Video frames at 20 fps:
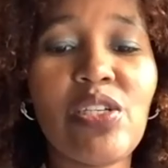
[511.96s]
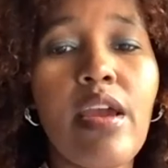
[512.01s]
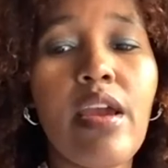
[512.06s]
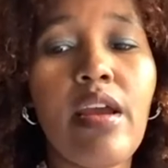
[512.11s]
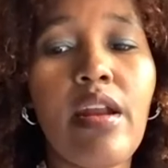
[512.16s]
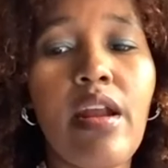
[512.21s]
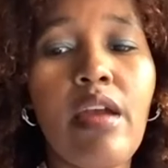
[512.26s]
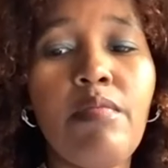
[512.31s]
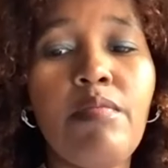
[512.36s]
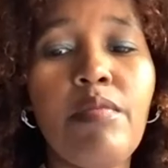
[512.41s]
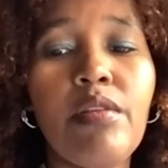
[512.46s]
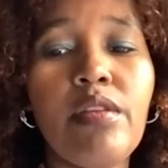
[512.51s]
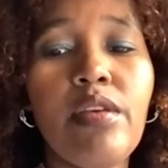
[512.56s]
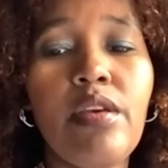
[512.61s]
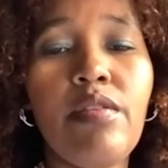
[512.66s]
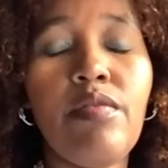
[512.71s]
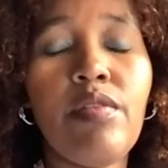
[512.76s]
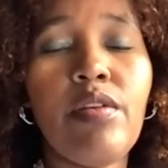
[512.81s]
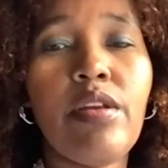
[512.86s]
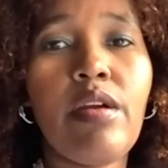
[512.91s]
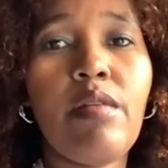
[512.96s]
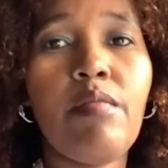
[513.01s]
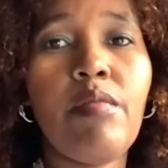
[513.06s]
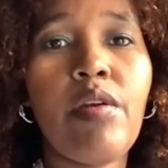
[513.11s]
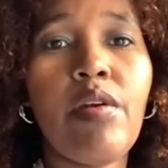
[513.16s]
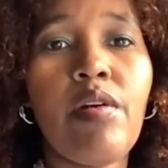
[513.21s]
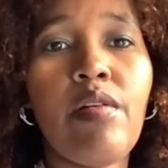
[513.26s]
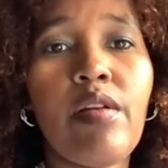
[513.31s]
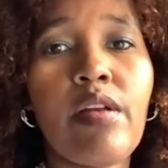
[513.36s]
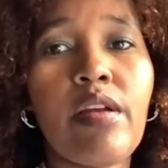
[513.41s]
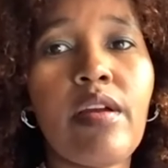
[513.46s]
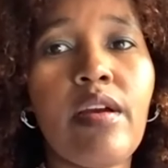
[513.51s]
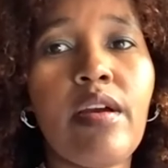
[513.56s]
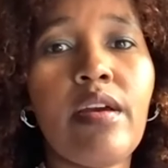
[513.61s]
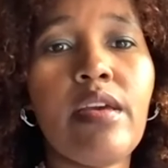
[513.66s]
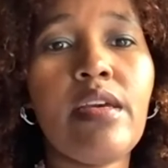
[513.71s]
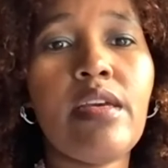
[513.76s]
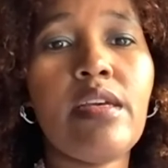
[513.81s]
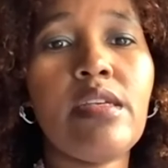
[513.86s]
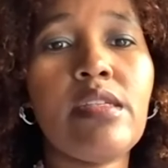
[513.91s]
And I believe in America
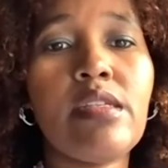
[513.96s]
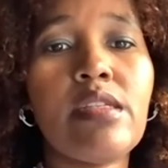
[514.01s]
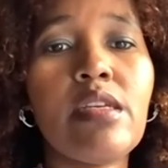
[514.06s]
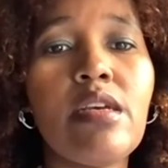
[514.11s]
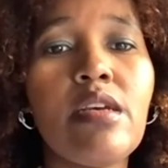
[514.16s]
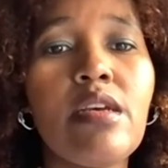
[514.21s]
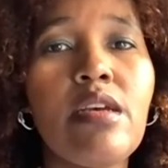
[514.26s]
is